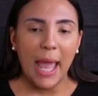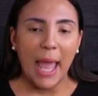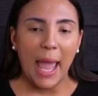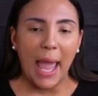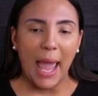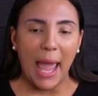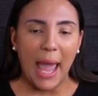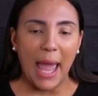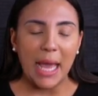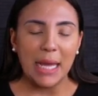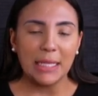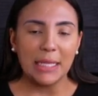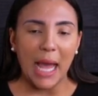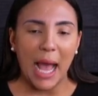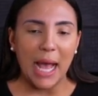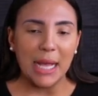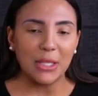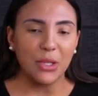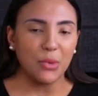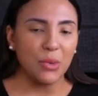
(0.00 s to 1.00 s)
And
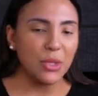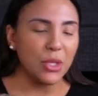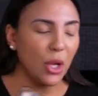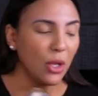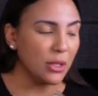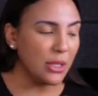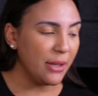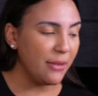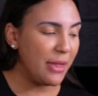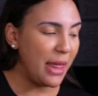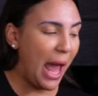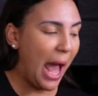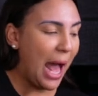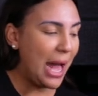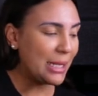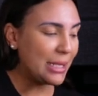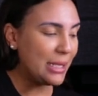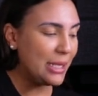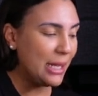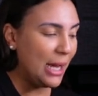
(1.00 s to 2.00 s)
as a result of
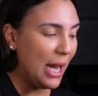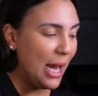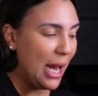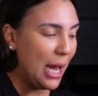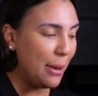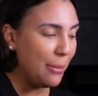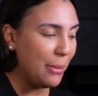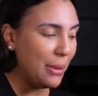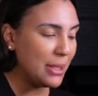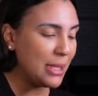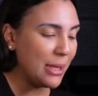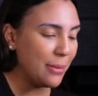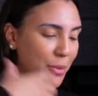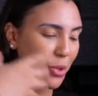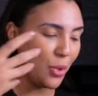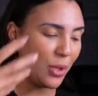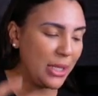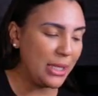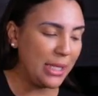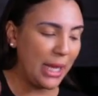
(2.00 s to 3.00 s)
that, some
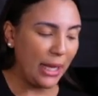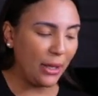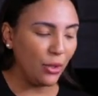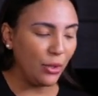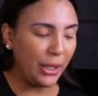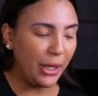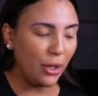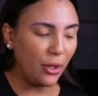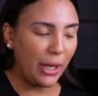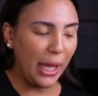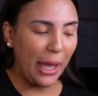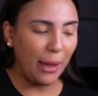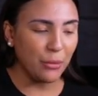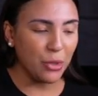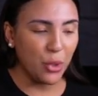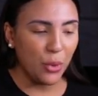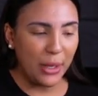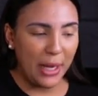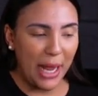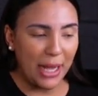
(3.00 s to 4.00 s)
sort of cycle here
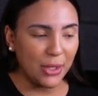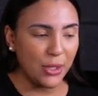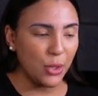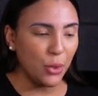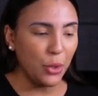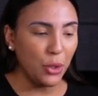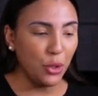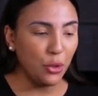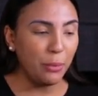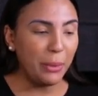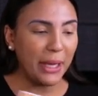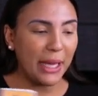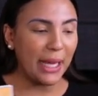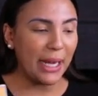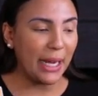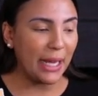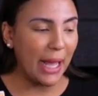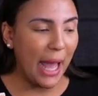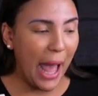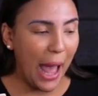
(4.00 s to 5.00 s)
came to an end. So a new
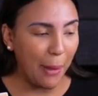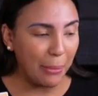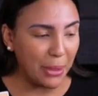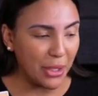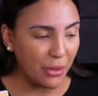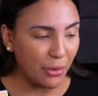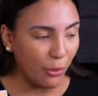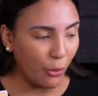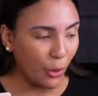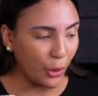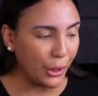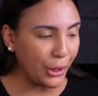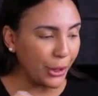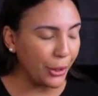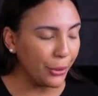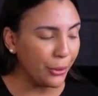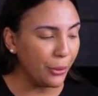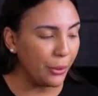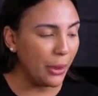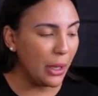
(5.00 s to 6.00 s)
beginning happened for
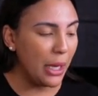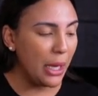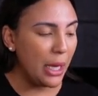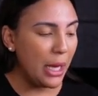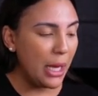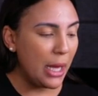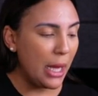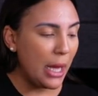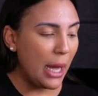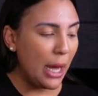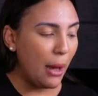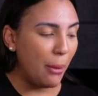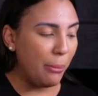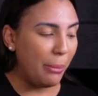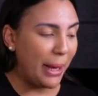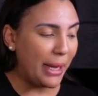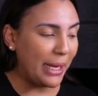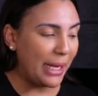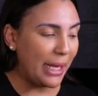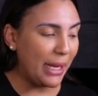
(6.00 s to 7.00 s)
you.
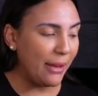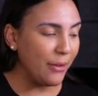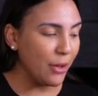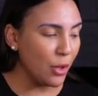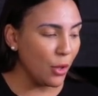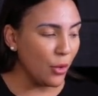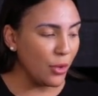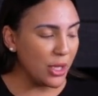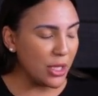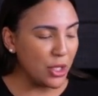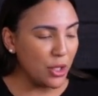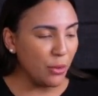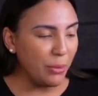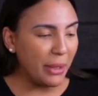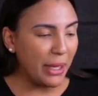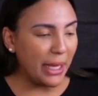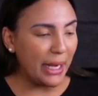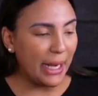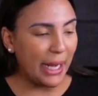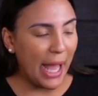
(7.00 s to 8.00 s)
But even though this new
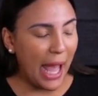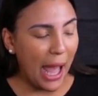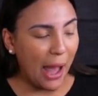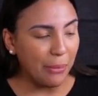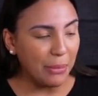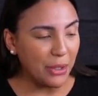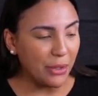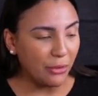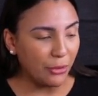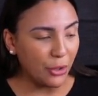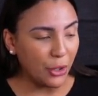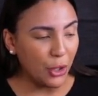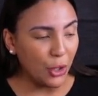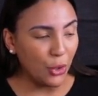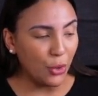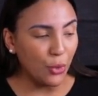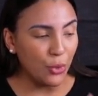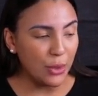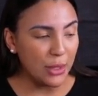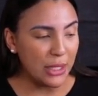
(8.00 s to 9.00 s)
beginning happened for
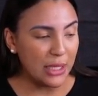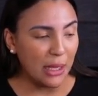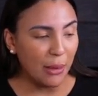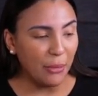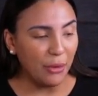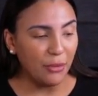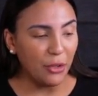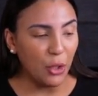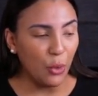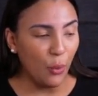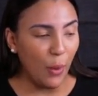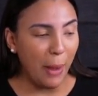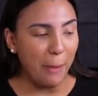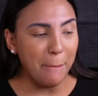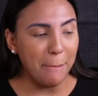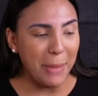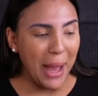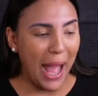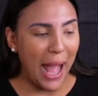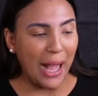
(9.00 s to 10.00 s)
you, some of you
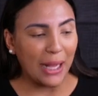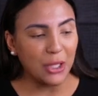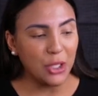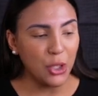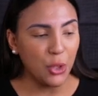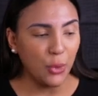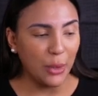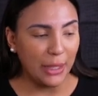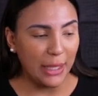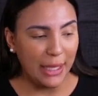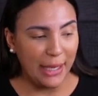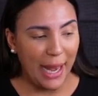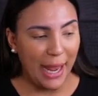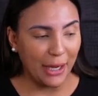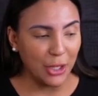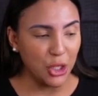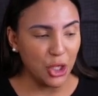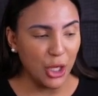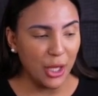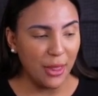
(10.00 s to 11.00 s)
went back to a
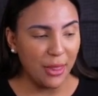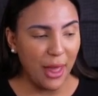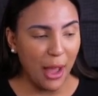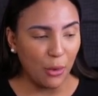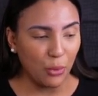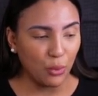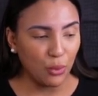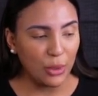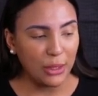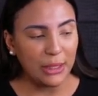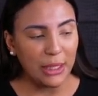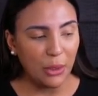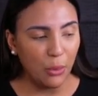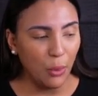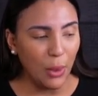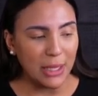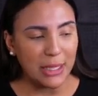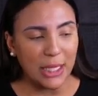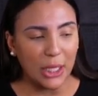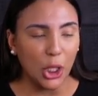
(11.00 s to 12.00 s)
connection that really
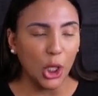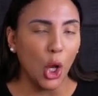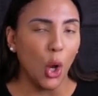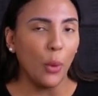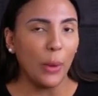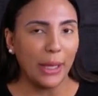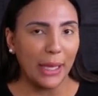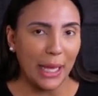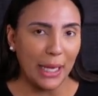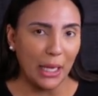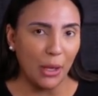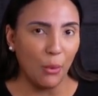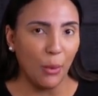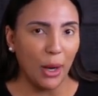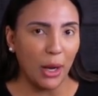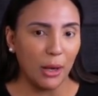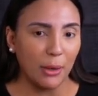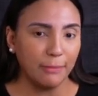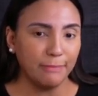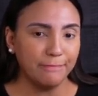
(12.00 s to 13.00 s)
wasn't going
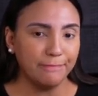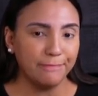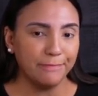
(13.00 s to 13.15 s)
anywhere.